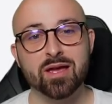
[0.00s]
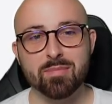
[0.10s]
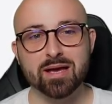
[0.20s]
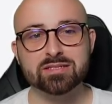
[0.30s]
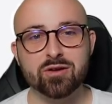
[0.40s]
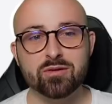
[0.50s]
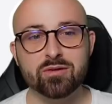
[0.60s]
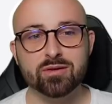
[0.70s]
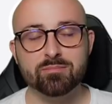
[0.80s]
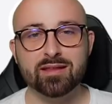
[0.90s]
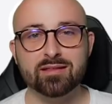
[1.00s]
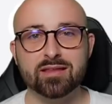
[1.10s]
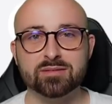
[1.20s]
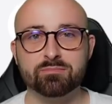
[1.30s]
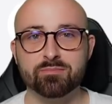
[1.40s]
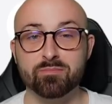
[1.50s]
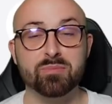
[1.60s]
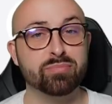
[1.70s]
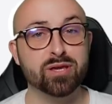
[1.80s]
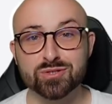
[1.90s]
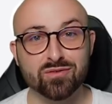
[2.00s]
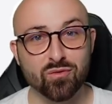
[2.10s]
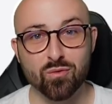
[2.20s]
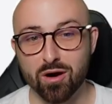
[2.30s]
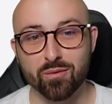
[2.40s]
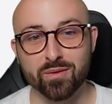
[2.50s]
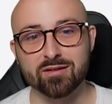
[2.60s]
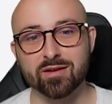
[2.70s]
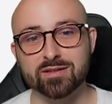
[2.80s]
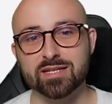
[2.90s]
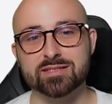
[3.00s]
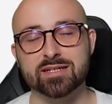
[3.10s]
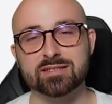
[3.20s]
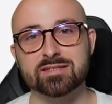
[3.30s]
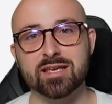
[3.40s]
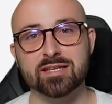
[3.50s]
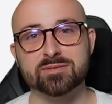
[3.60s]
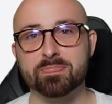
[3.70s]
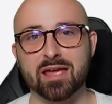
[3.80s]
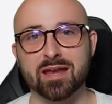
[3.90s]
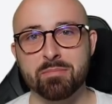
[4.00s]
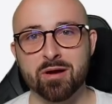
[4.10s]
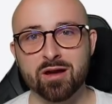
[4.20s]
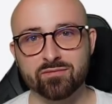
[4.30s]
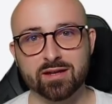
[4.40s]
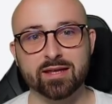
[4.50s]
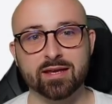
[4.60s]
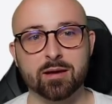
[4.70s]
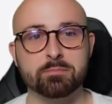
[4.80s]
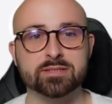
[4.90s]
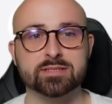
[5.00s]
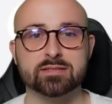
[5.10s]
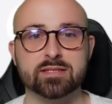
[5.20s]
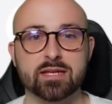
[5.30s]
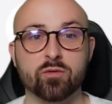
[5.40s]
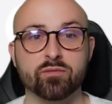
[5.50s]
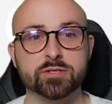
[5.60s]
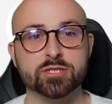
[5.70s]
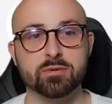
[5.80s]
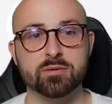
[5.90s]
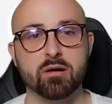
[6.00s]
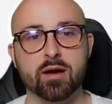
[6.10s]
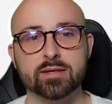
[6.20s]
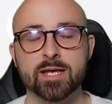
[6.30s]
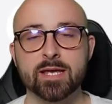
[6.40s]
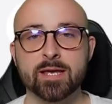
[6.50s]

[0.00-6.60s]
Maslow made this beautiful quote in 1966, and it perfectly encompasses the law of instrument bias.